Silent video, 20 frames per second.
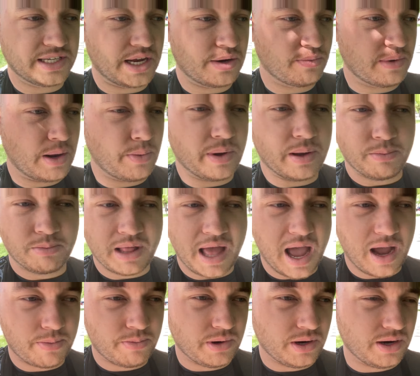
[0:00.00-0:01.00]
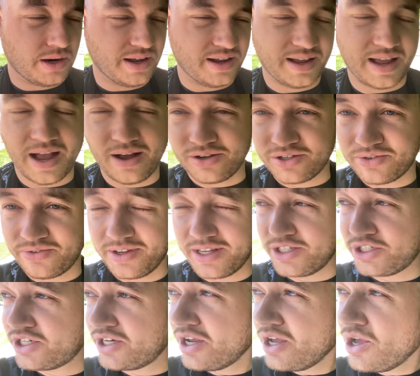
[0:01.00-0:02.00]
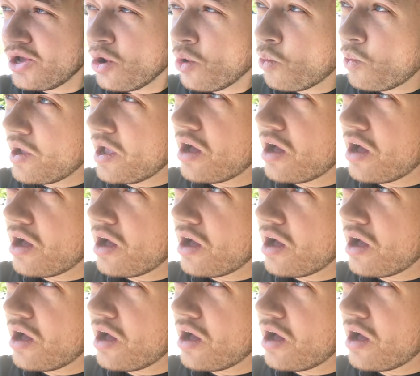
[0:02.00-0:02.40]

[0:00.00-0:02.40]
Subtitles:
like red-winged blackbird, house finch. We